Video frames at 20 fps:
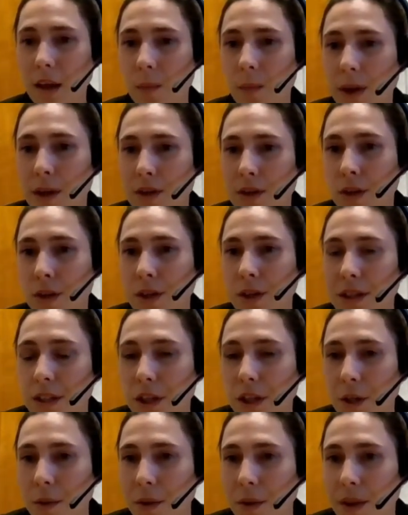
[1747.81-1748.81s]
we should
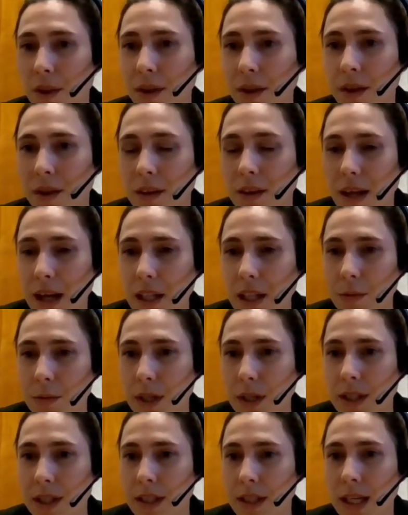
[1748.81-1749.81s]
continue with the next
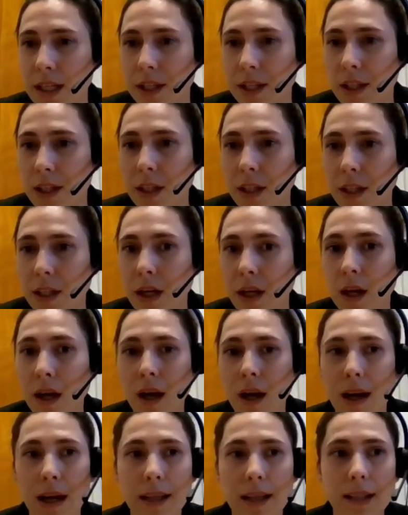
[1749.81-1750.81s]
presentation.
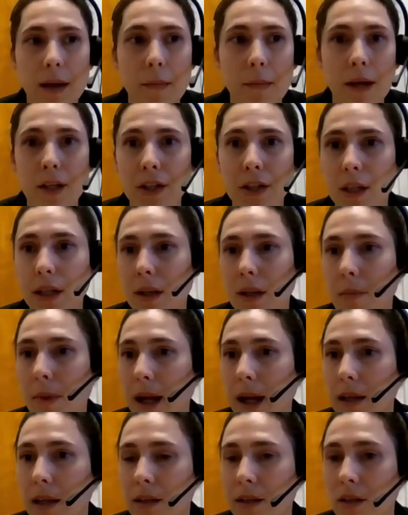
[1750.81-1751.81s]
And as I mentioned in the
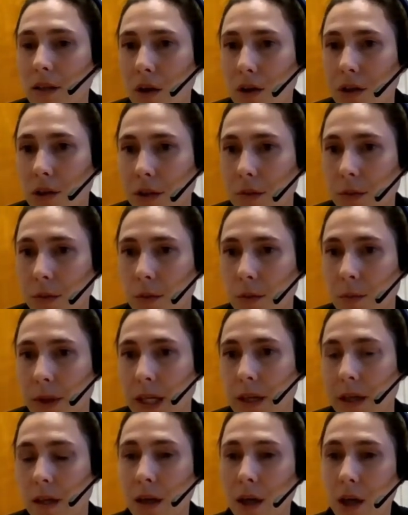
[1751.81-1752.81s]
panel discussion, there will
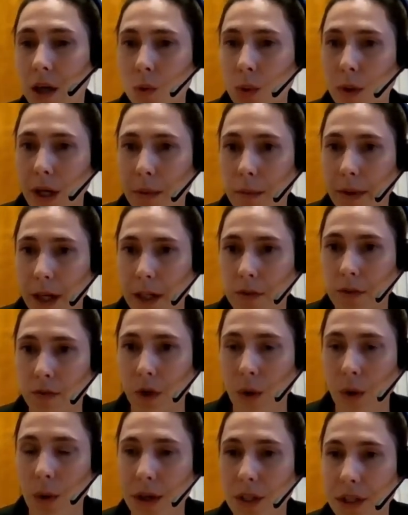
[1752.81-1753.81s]
be 20 minutes
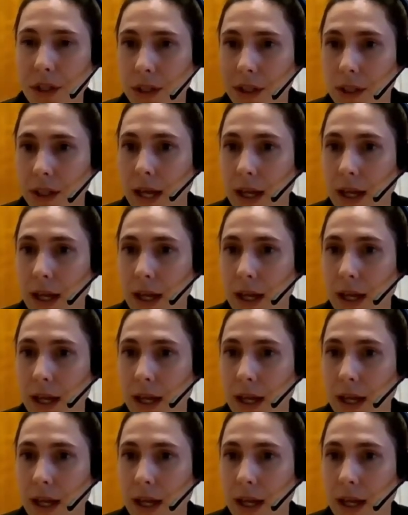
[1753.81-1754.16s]
for questions and